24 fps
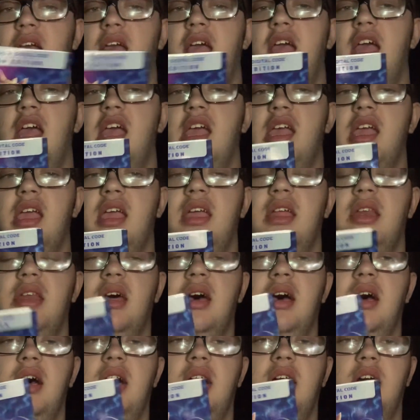And
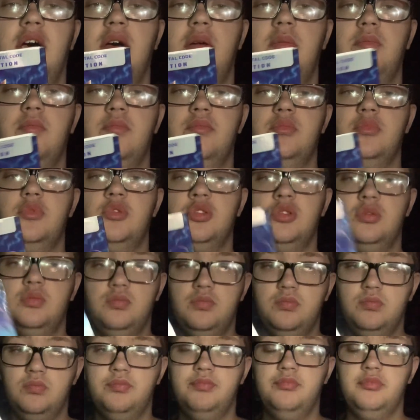um,
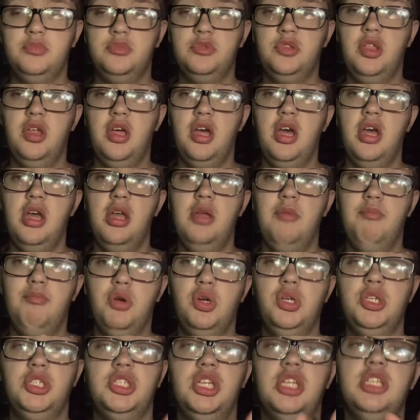the
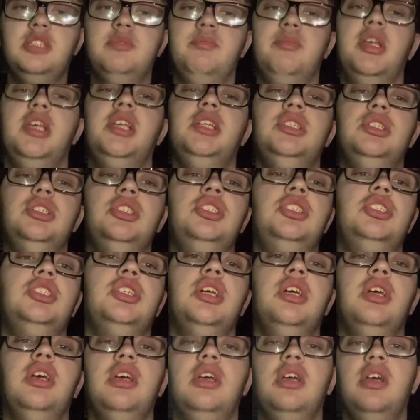Princess Peach
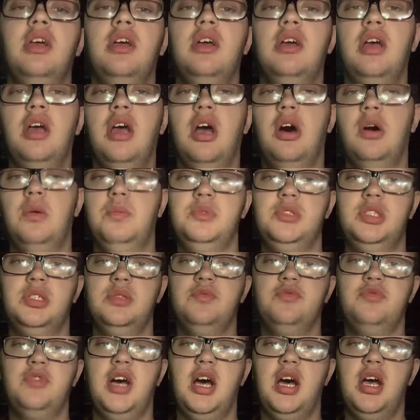helps him
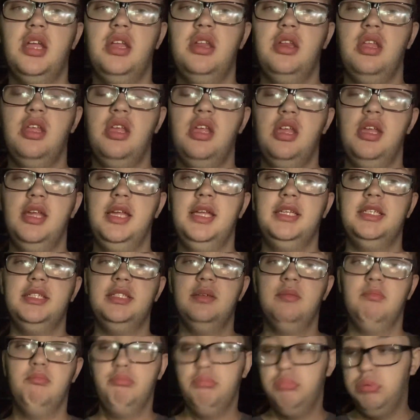find his
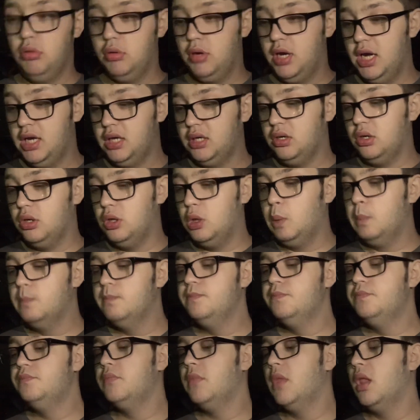brother.
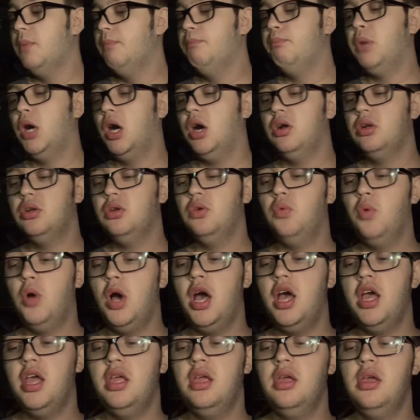By the
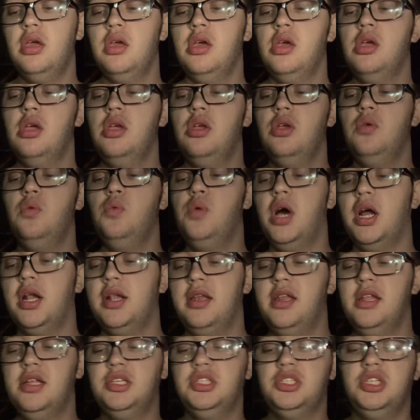way, you
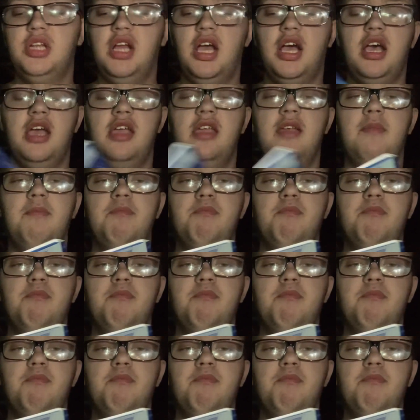got this guy,